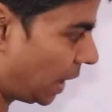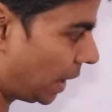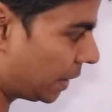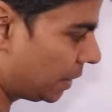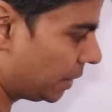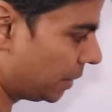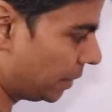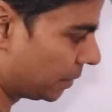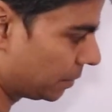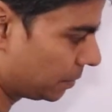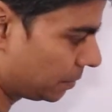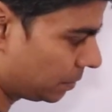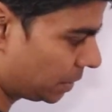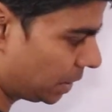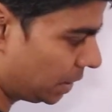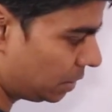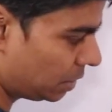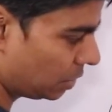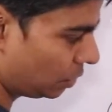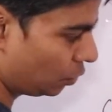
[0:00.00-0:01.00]
added,
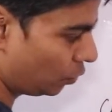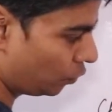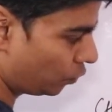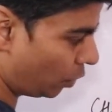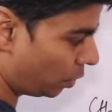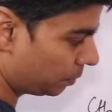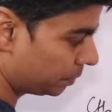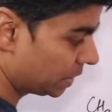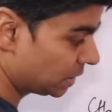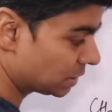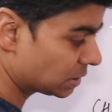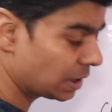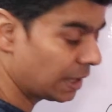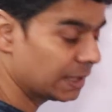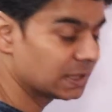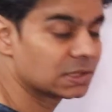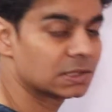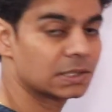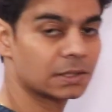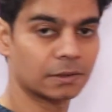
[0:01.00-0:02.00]
right, to form this
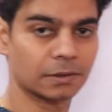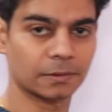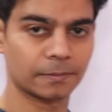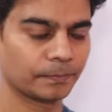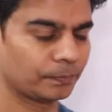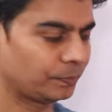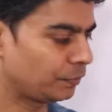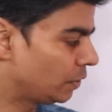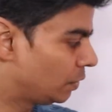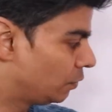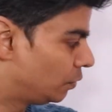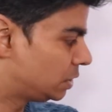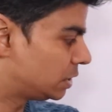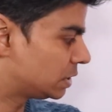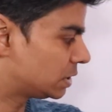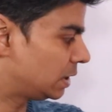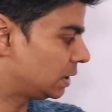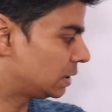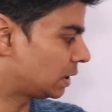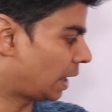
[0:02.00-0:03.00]
ester, which
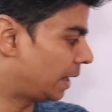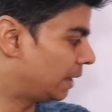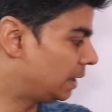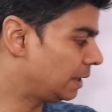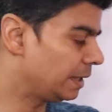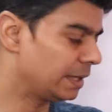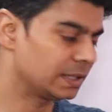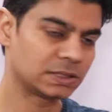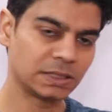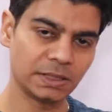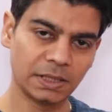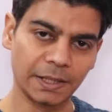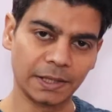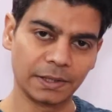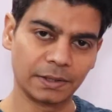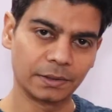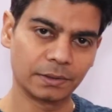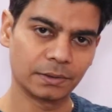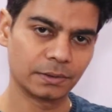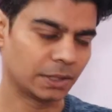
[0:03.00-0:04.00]
is ethyl
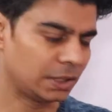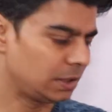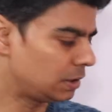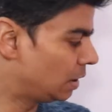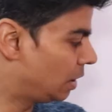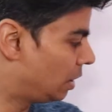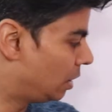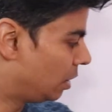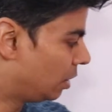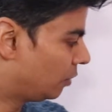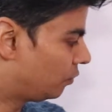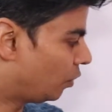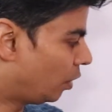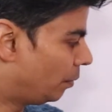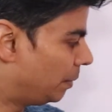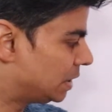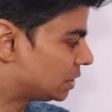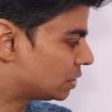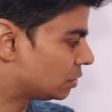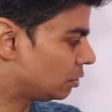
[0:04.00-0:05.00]
acetate, right?
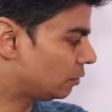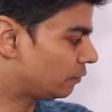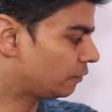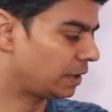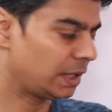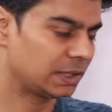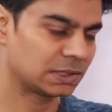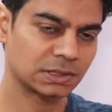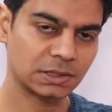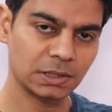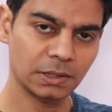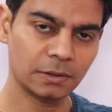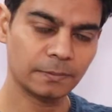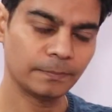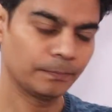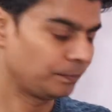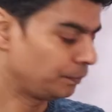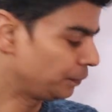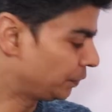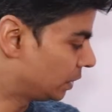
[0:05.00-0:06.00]
Formation of
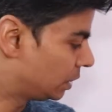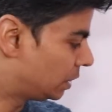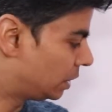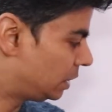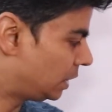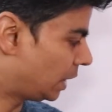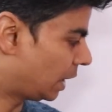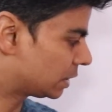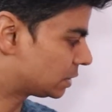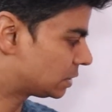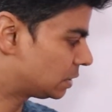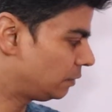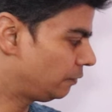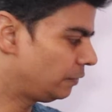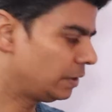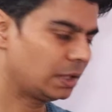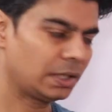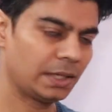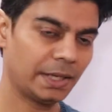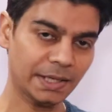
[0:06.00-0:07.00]
ester, the
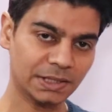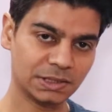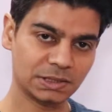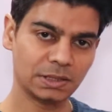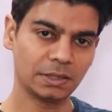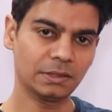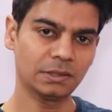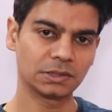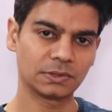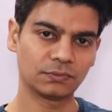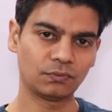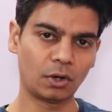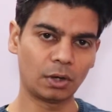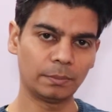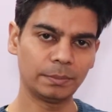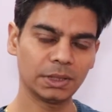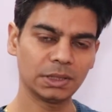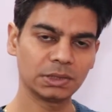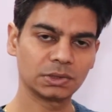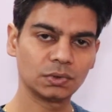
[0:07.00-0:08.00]
reaction where ester is
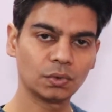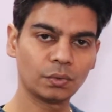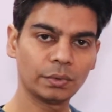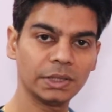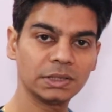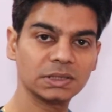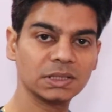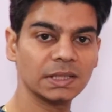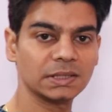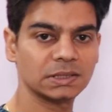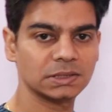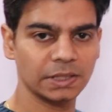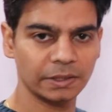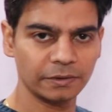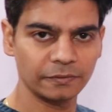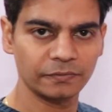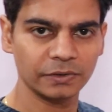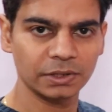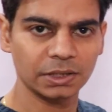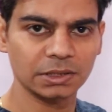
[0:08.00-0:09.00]
formed is known as
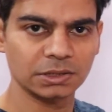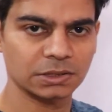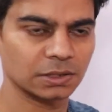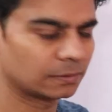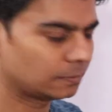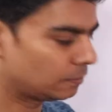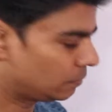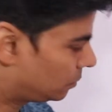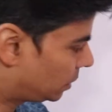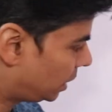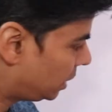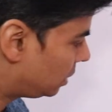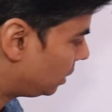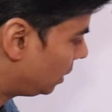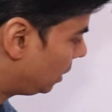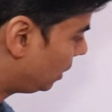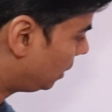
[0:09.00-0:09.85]
esterification, right?